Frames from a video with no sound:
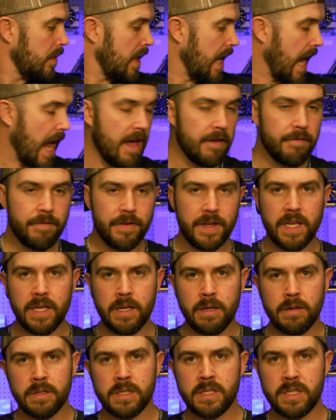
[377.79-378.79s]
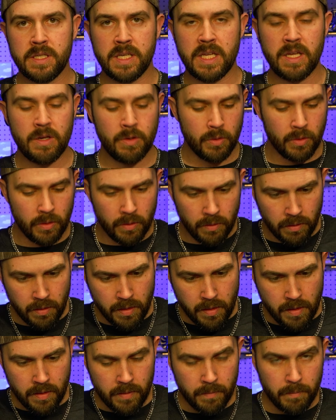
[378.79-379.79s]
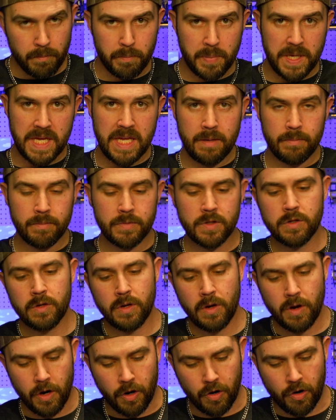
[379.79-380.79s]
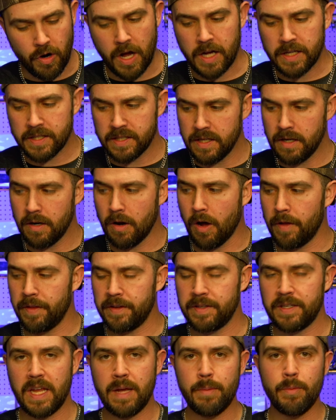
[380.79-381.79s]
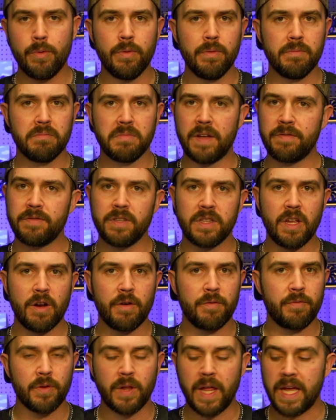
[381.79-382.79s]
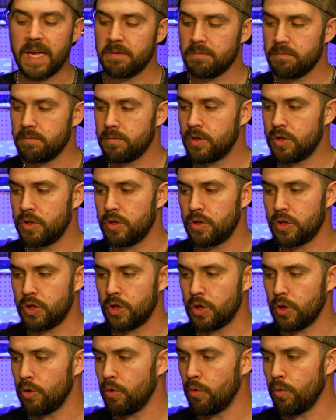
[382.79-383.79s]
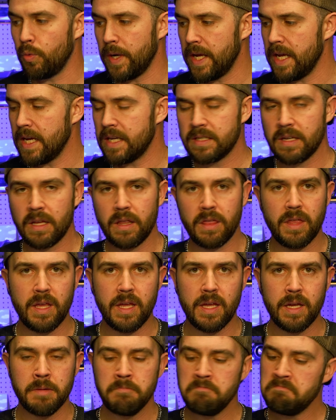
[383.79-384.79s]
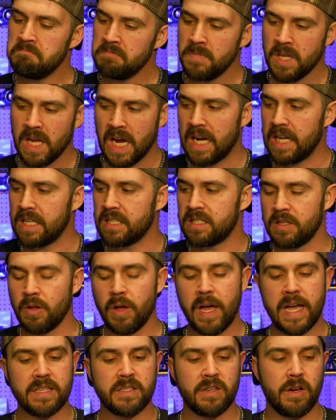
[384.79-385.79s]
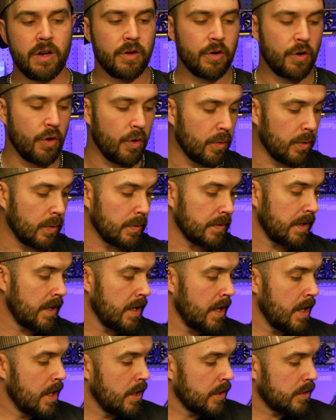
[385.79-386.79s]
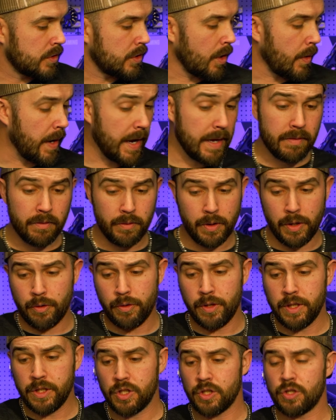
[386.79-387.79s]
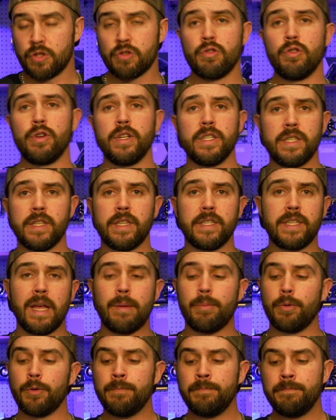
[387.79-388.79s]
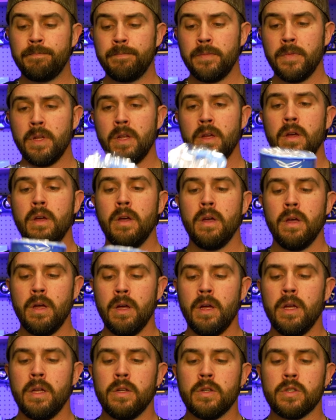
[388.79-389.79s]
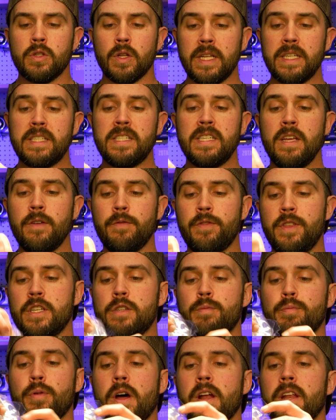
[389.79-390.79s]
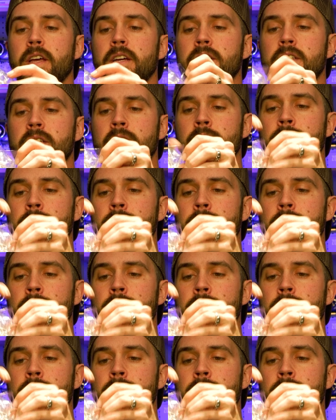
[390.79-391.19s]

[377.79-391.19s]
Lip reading: heavy steel beams across it on the table, left it there for like 2 weeks, I think, and it still hasn't uncurled. So I literally just screwed it to the table. So let's see if this product